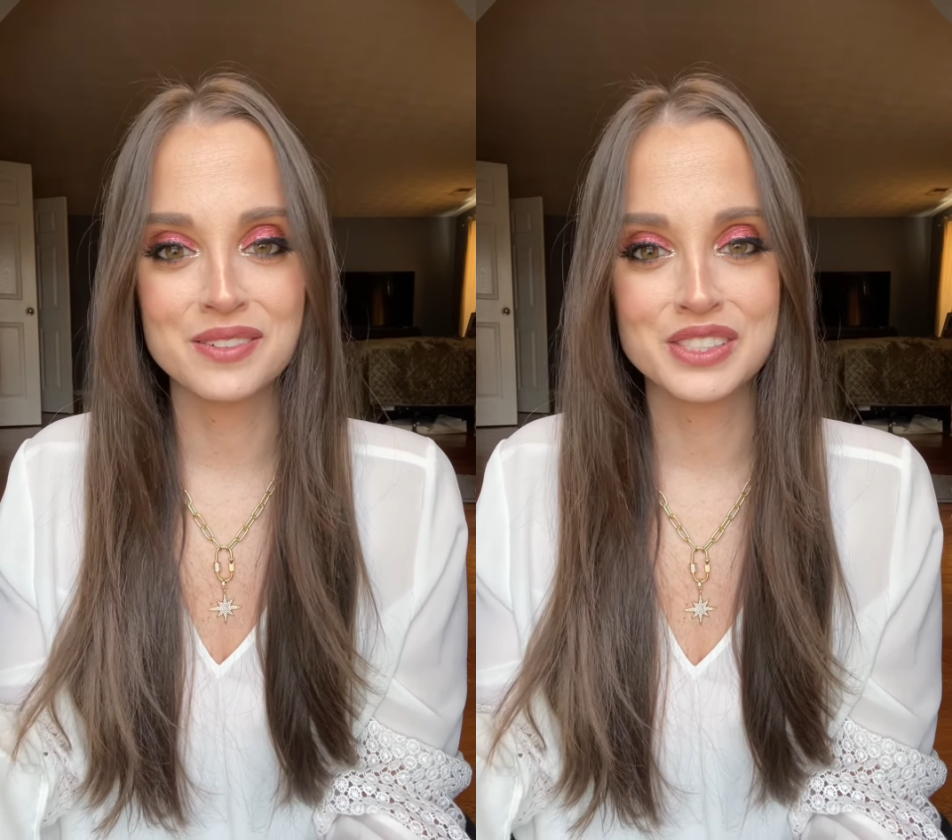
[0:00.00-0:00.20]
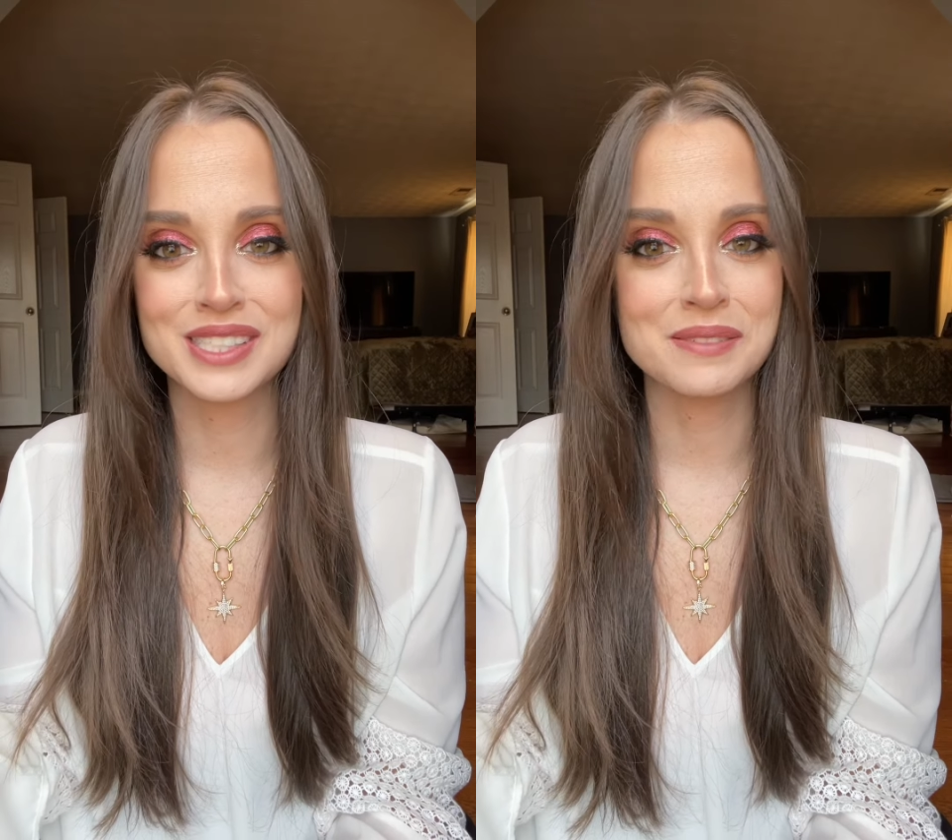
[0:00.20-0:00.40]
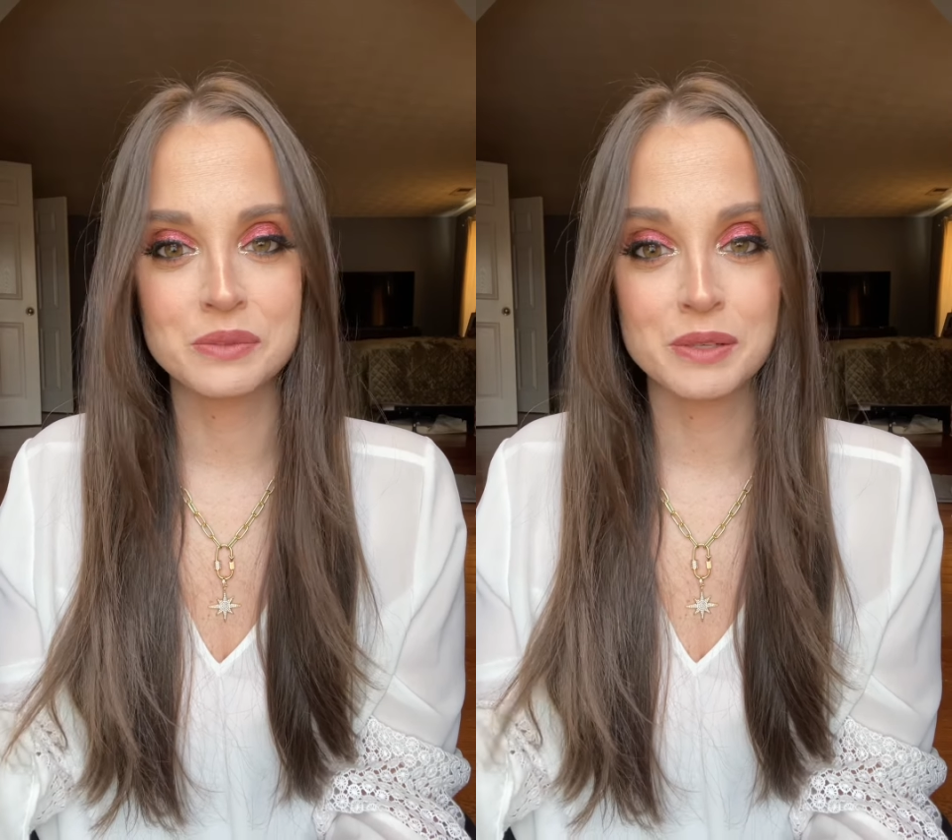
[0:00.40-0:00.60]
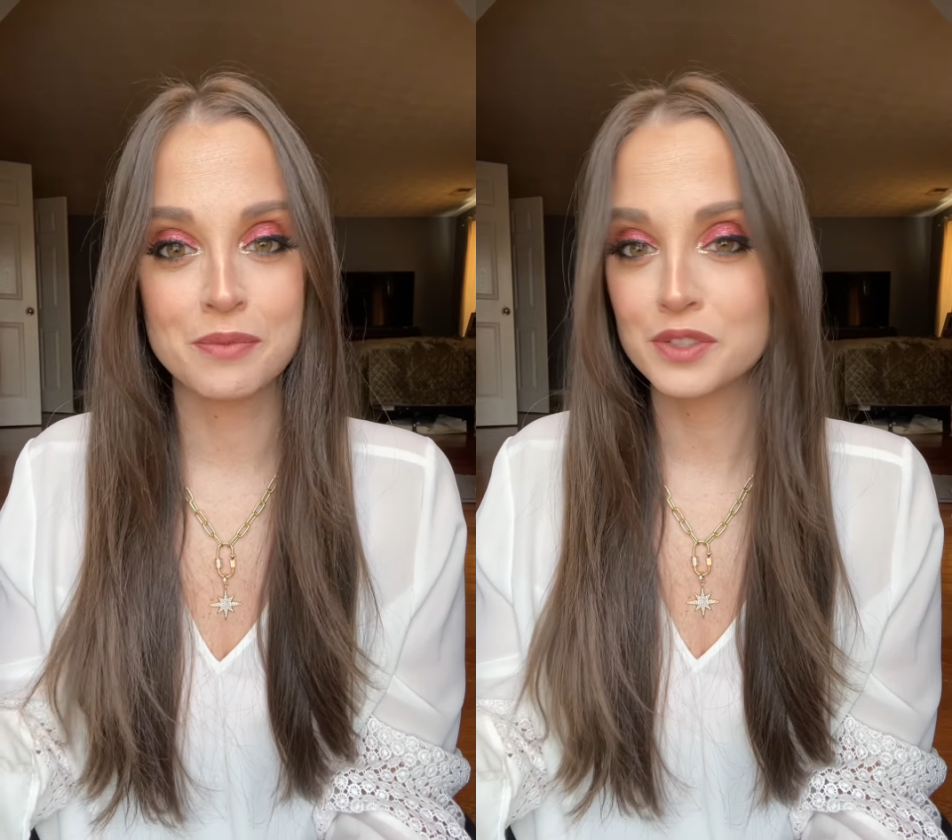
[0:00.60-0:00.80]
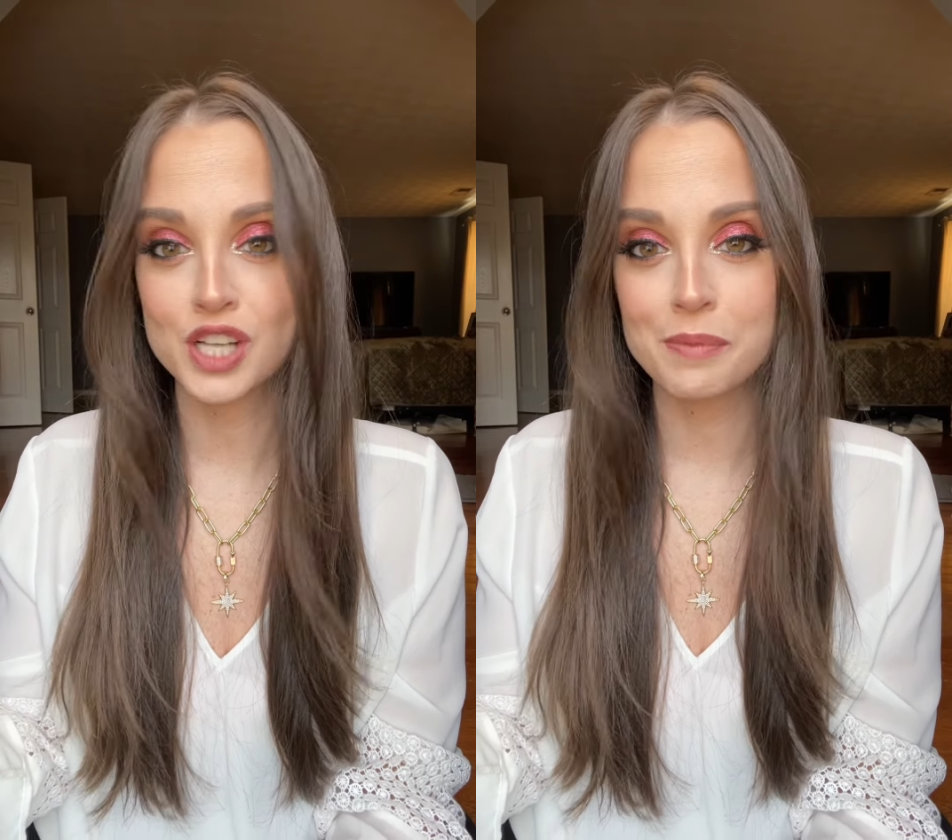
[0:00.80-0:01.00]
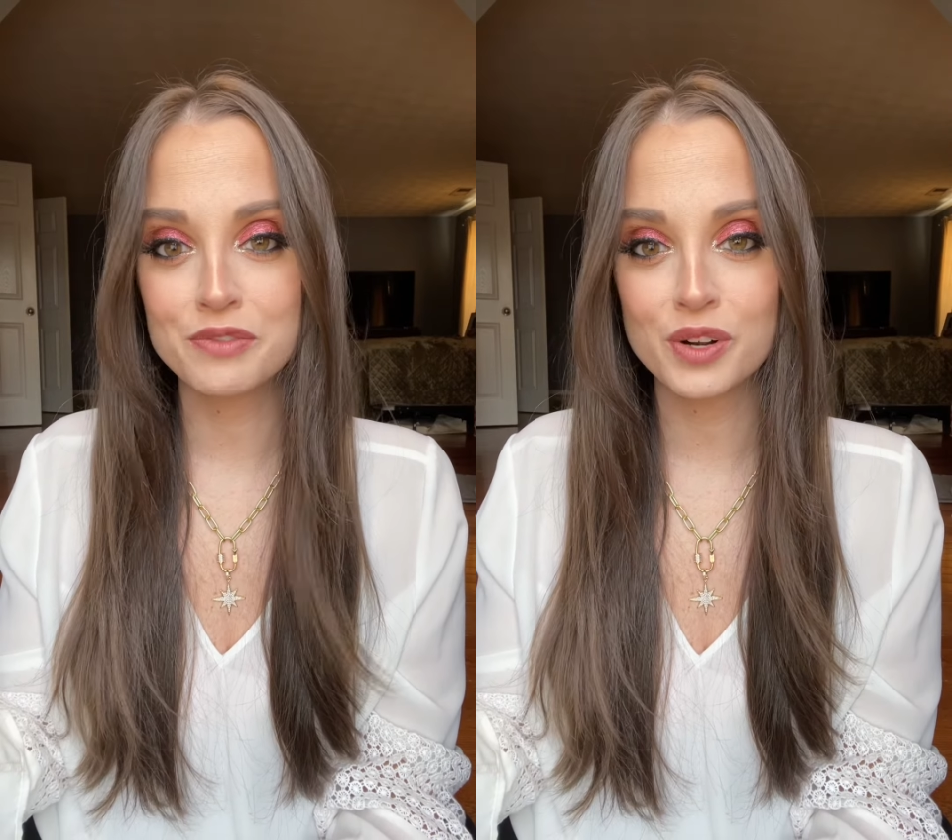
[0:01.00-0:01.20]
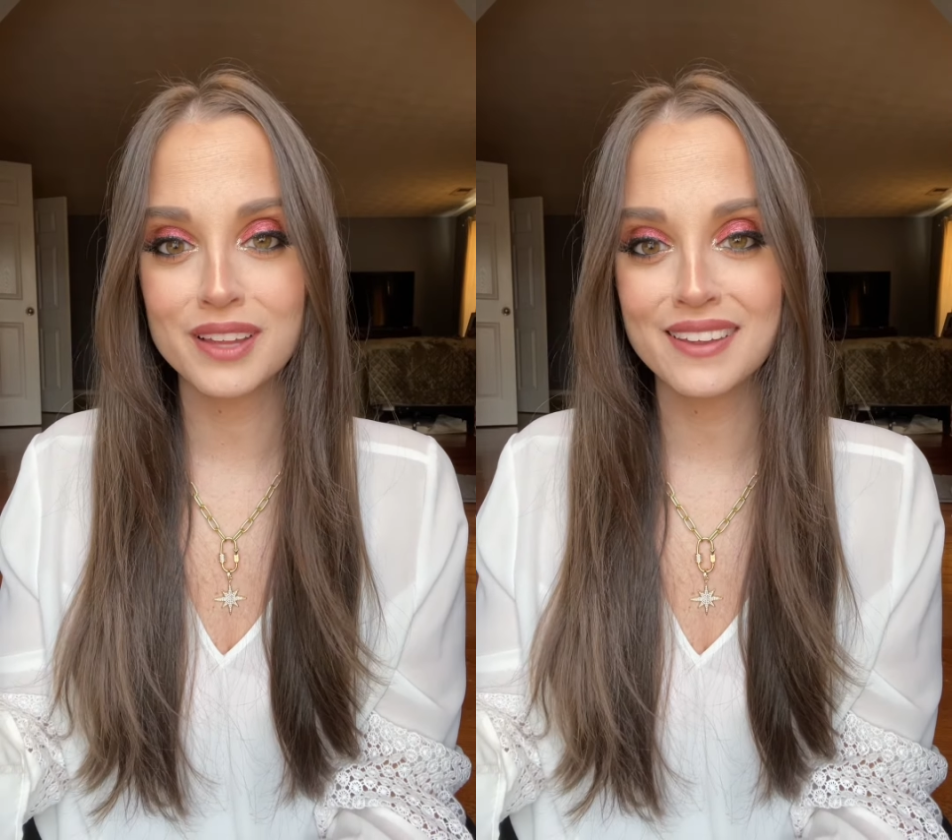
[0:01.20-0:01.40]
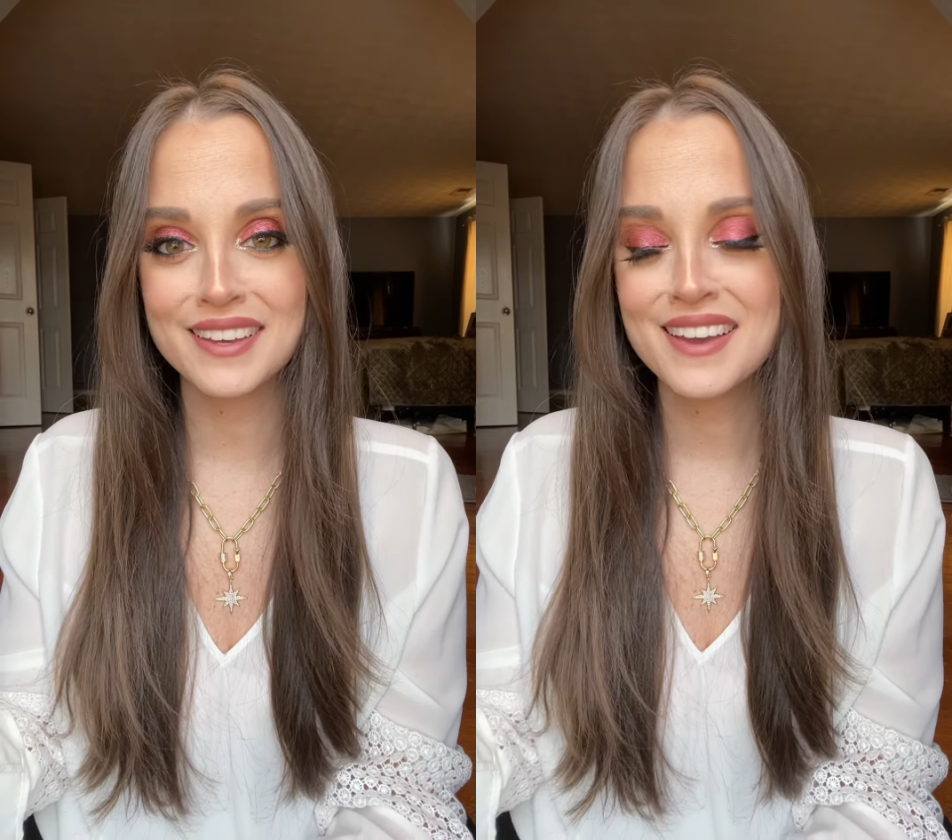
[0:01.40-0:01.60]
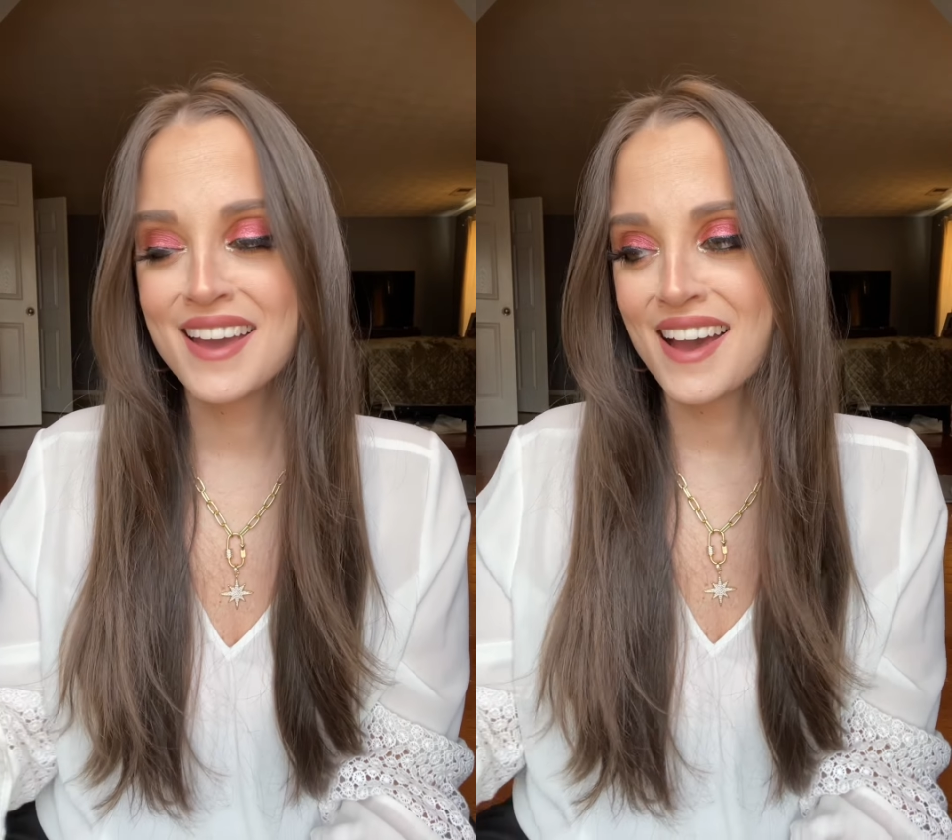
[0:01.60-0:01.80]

seem to be shopping for lately.